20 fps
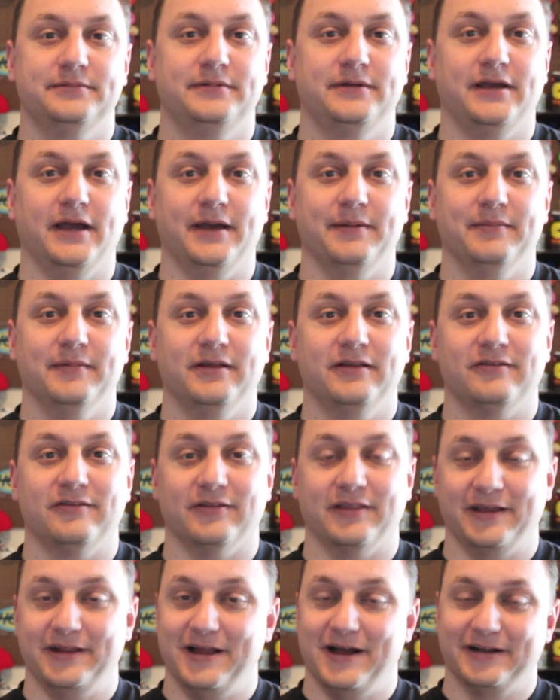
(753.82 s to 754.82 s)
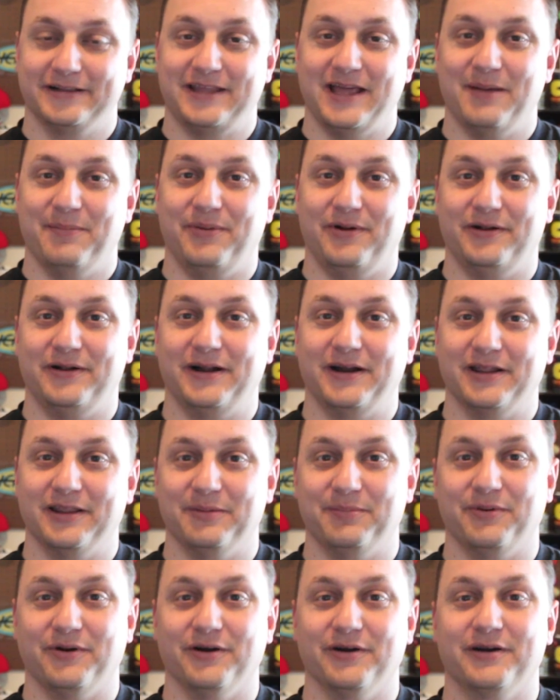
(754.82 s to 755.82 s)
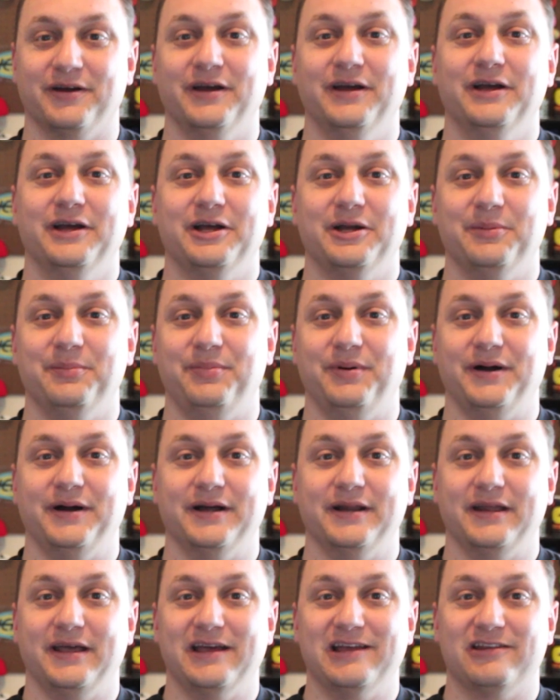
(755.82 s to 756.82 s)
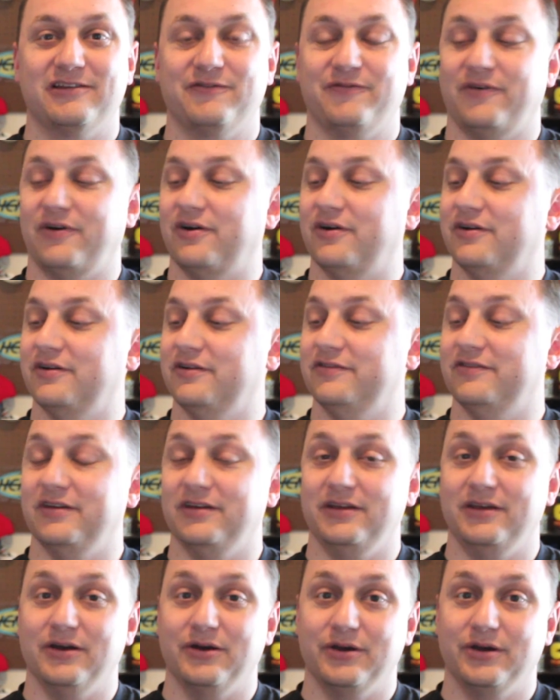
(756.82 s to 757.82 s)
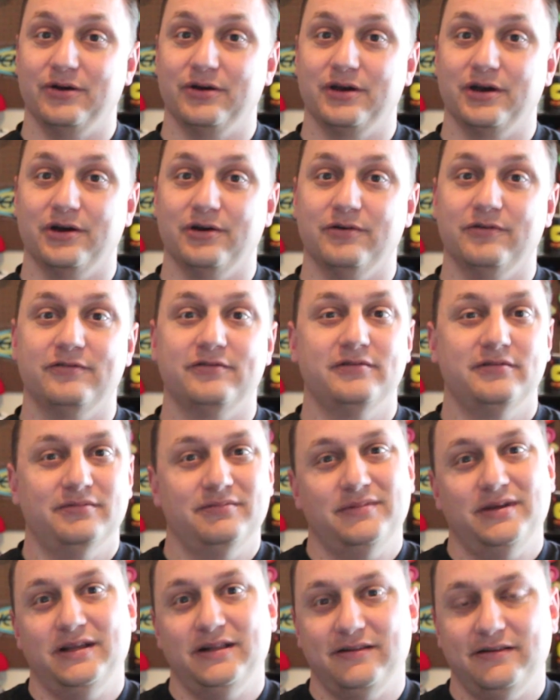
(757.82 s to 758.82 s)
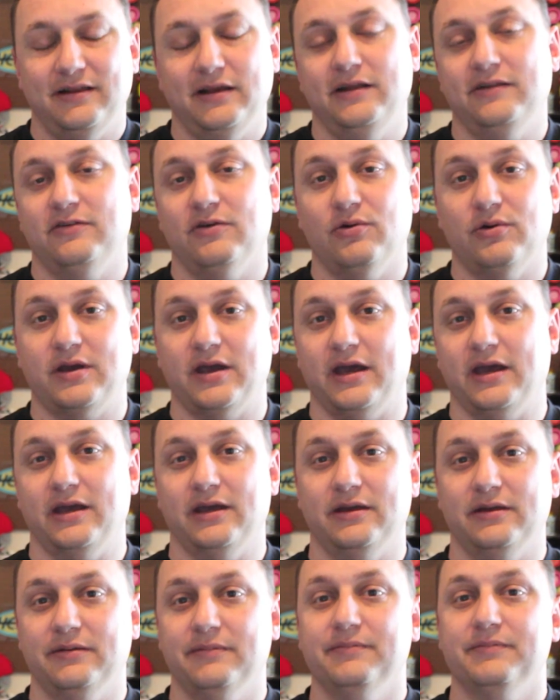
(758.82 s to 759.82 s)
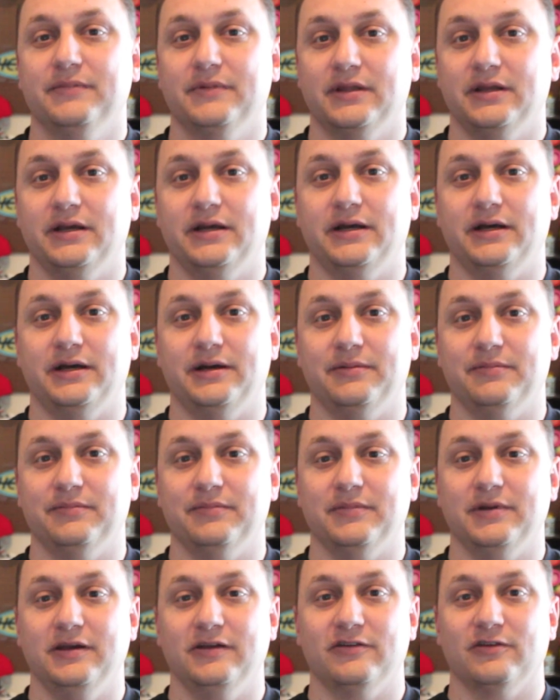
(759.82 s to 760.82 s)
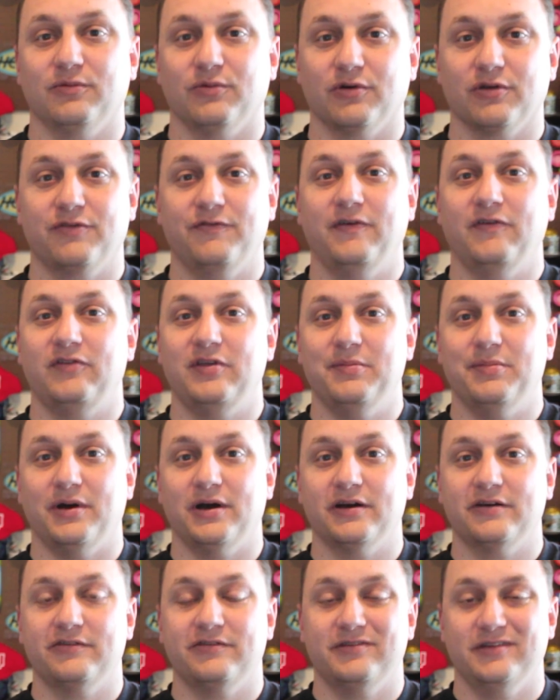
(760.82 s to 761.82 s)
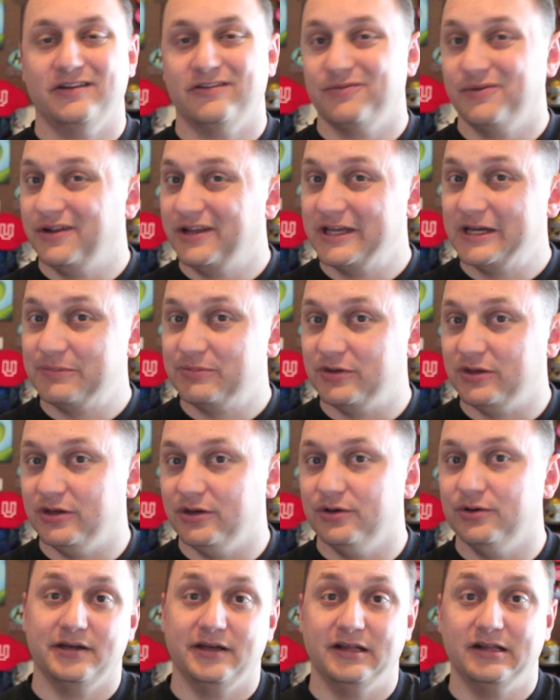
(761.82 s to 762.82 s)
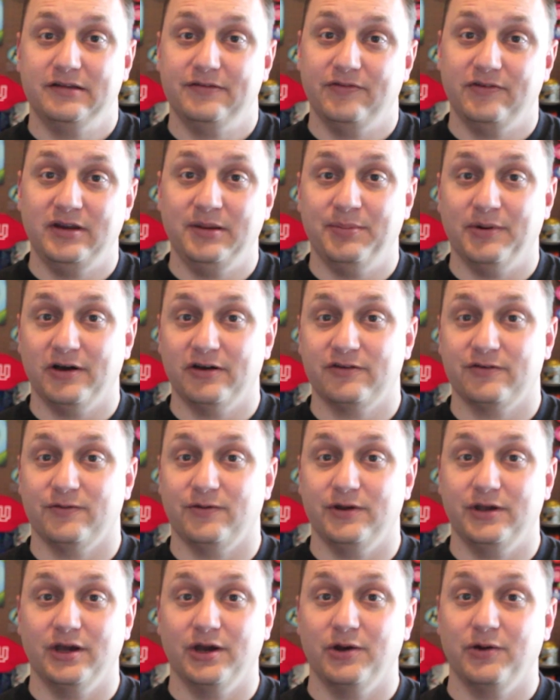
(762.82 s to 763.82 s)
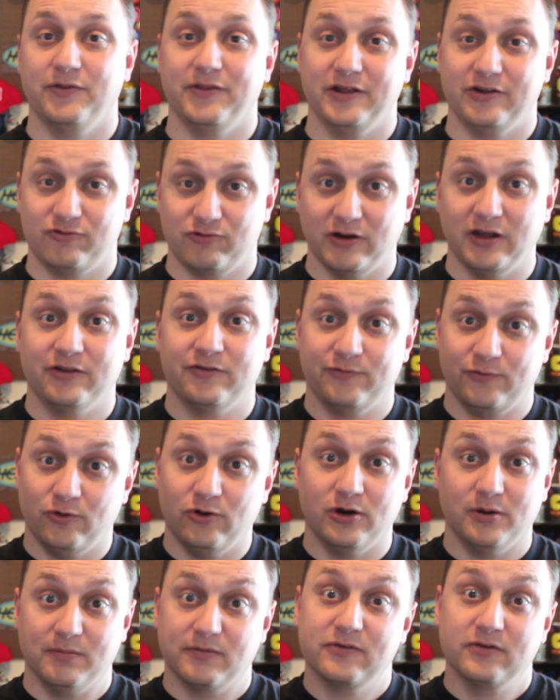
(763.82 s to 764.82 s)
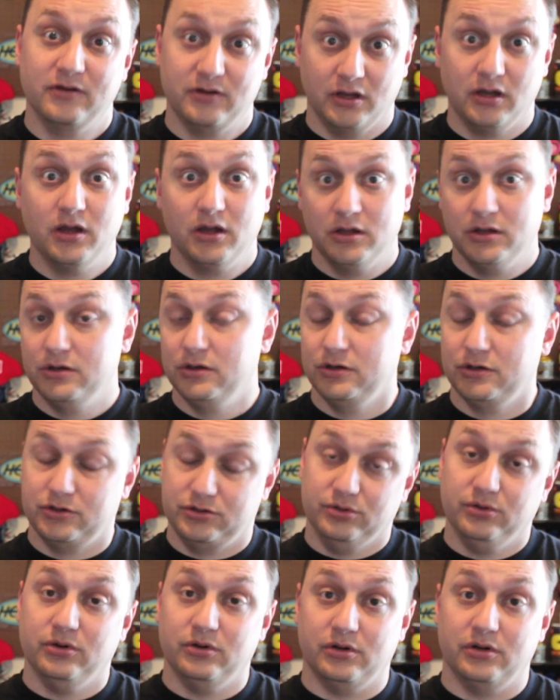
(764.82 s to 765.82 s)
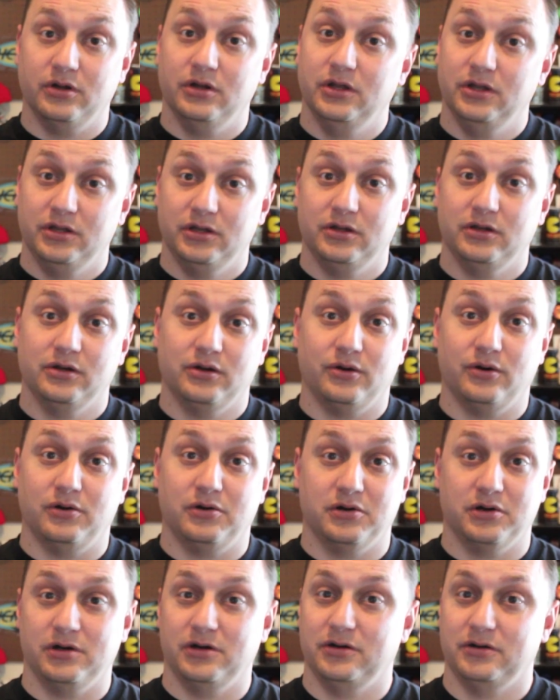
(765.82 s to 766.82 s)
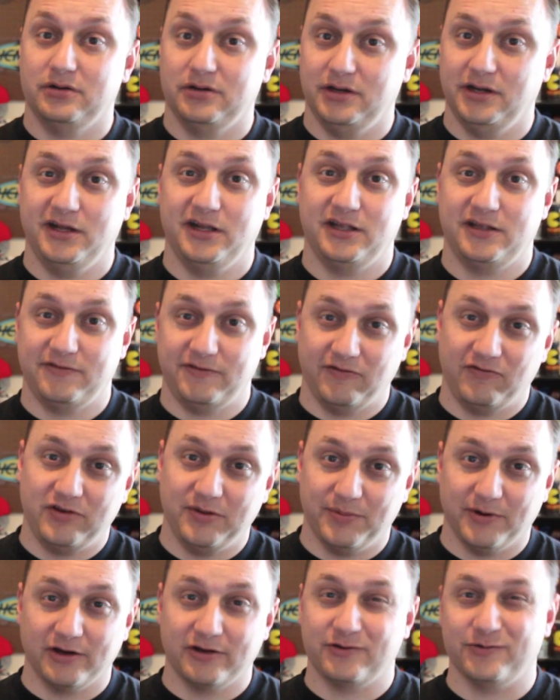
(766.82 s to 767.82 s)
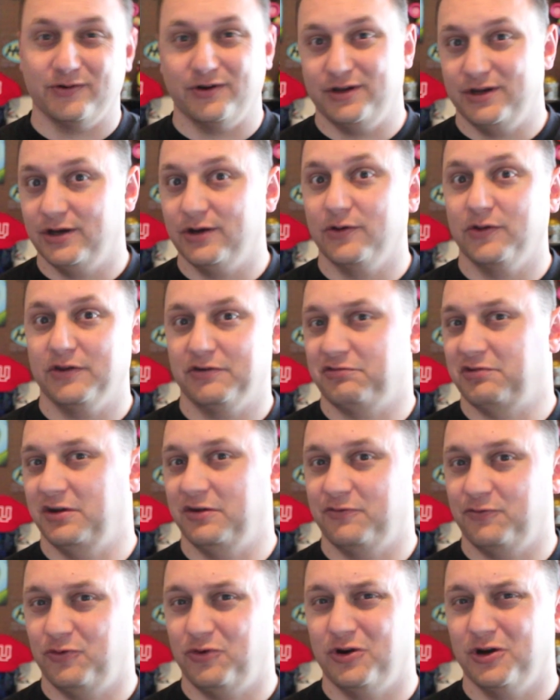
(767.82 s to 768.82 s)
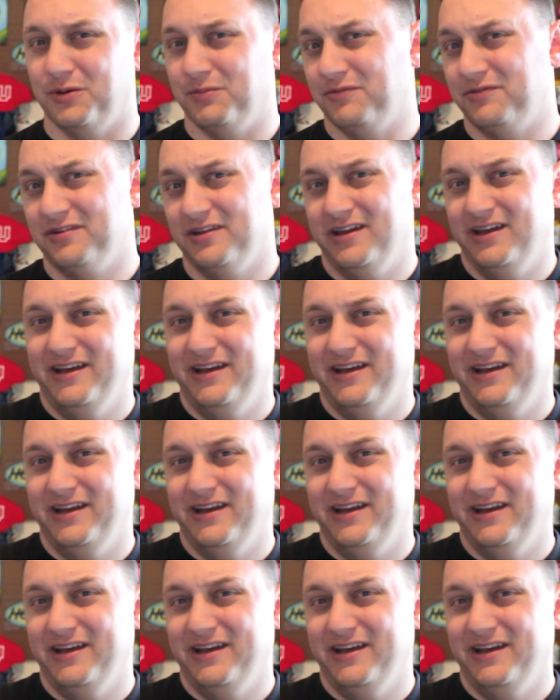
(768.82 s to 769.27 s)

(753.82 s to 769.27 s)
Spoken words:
Okay, so they knocked that ball out of the park. But as far as a yo-yo goes, it's okay. Is it worth $50? It's really up to you. It's $50 for a yo-yo that transforms. Cool. Or it's $50 for a yo-yo that transforms.